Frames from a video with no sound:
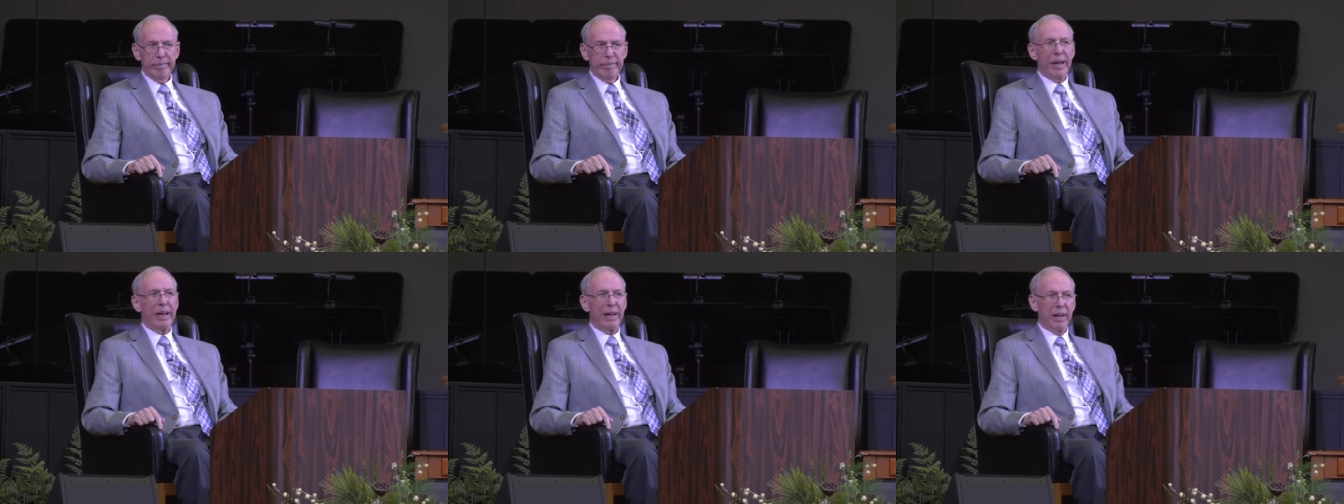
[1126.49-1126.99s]

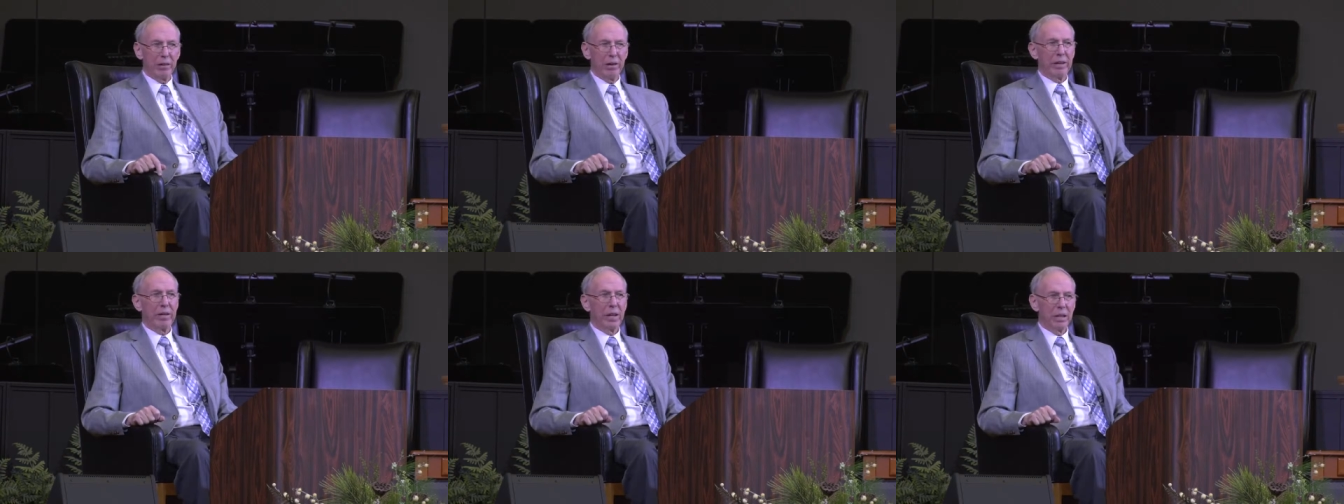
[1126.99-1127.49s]
He
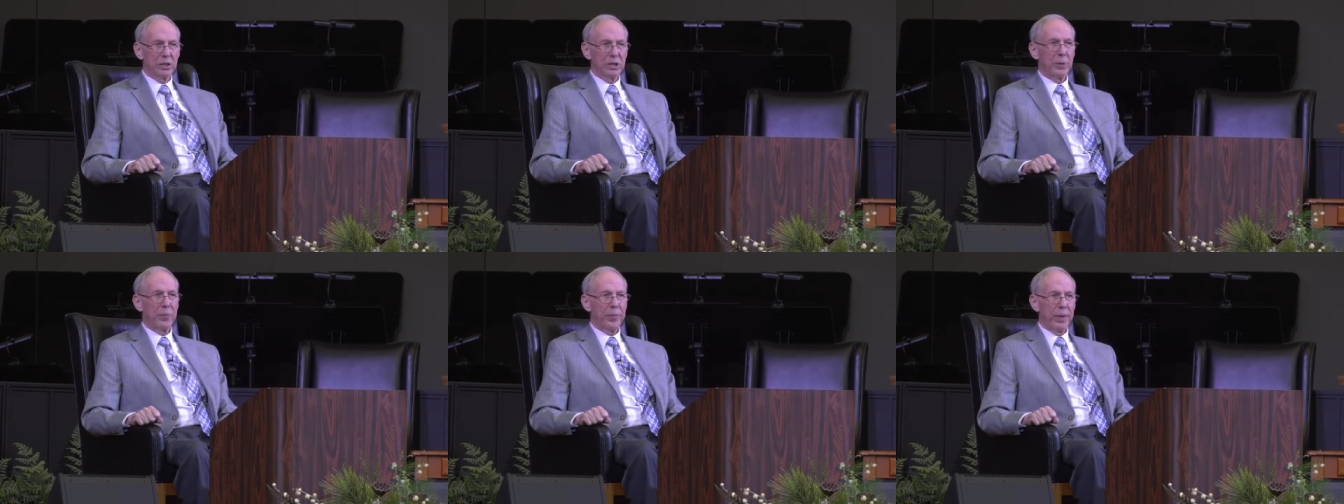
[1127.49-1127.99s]
literally
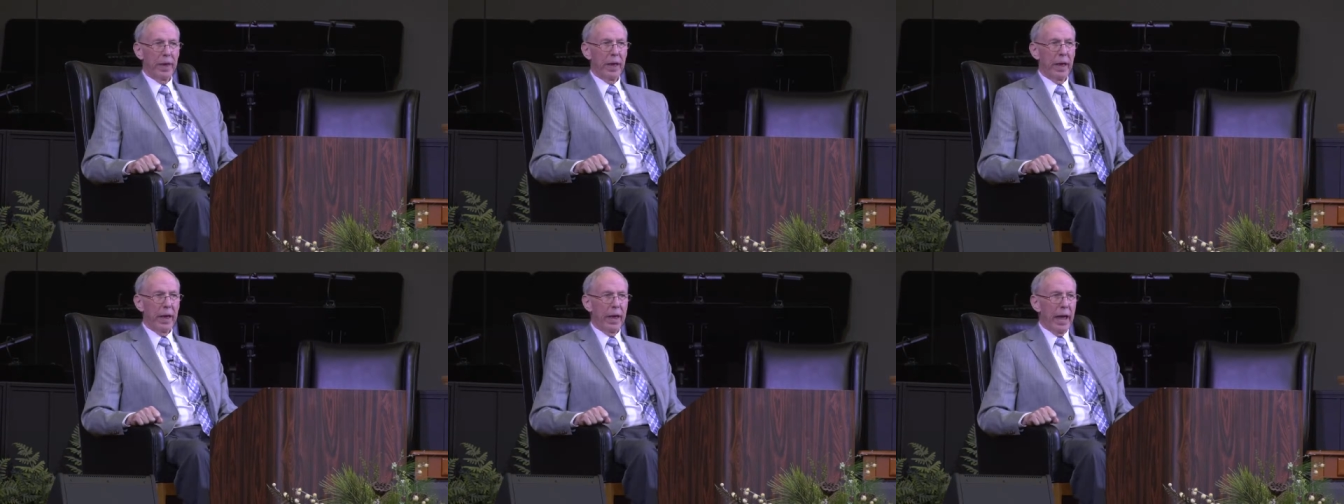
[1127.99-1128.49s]
does.
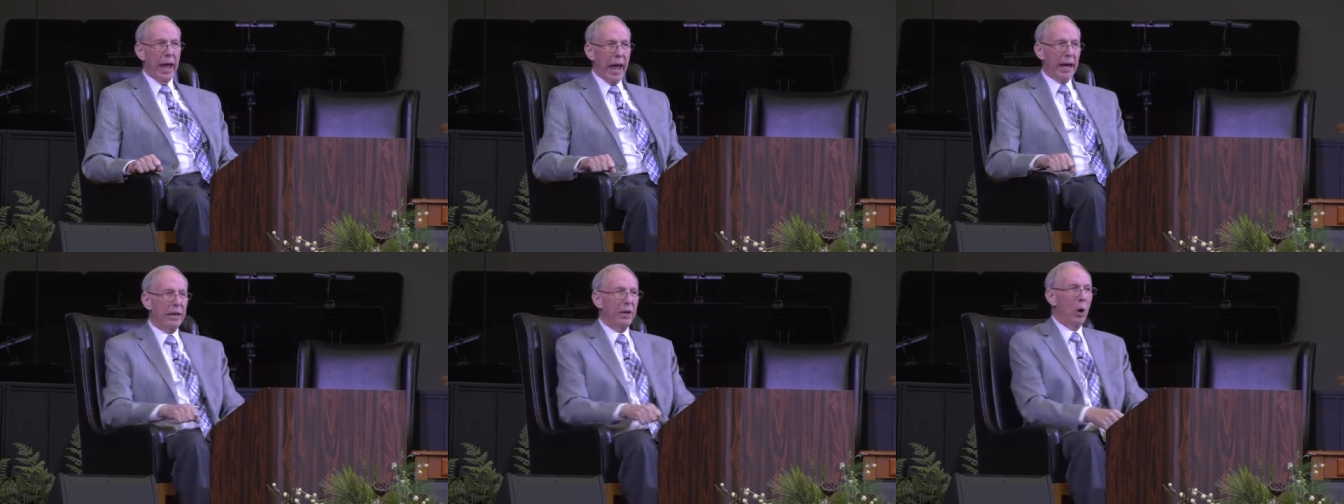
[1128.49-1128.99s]

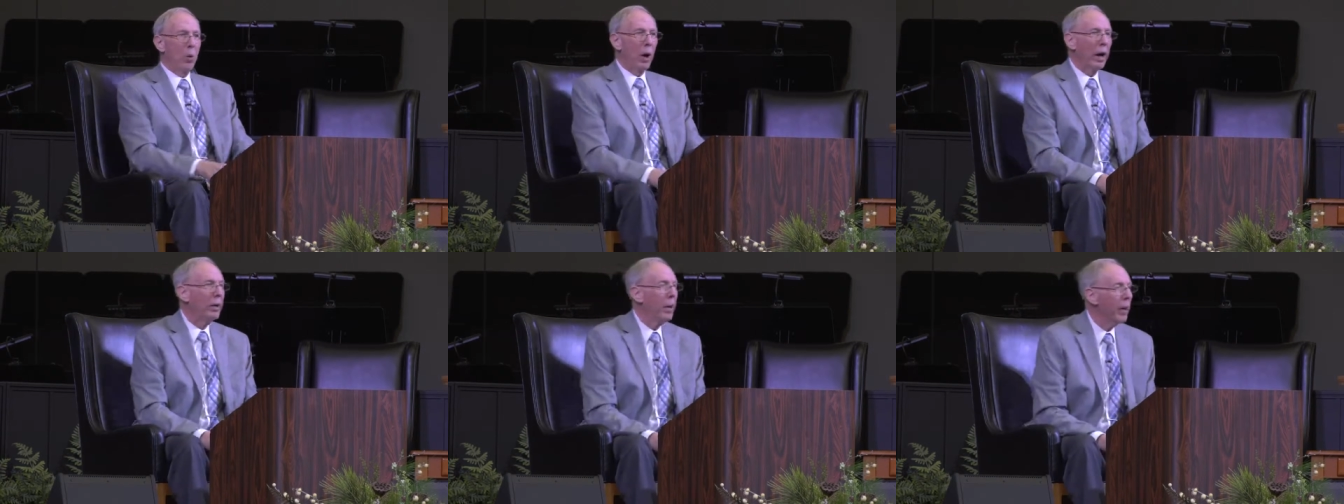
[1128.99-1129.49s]
And you know
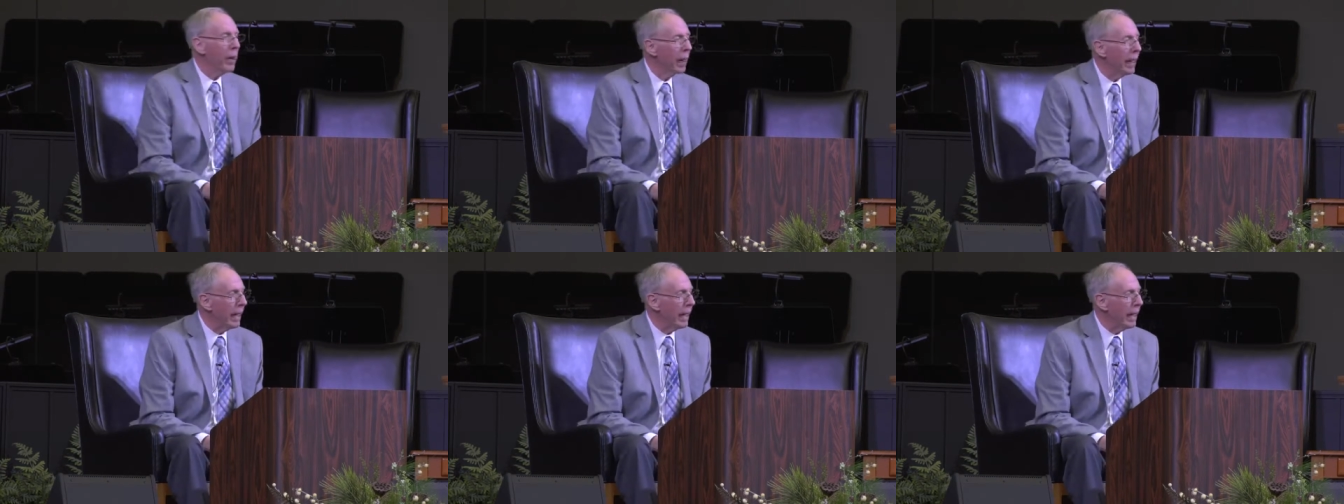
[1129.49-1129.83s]
what?